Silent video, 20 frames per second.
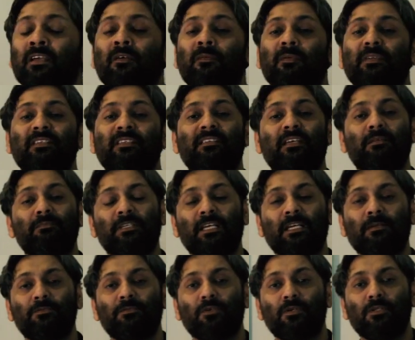which is
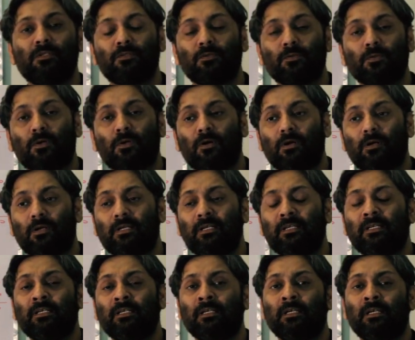sometimes also
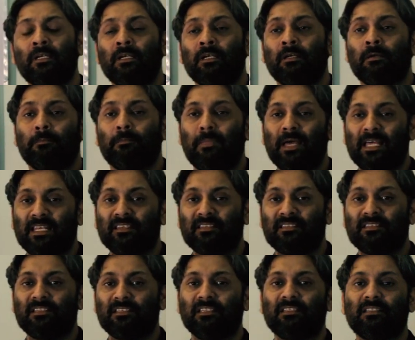called
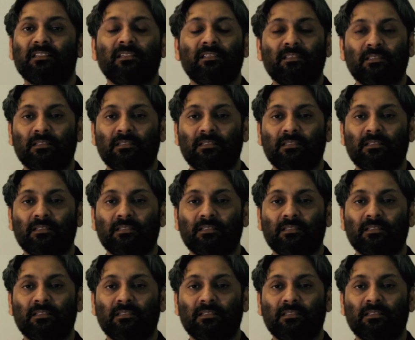balance sheet.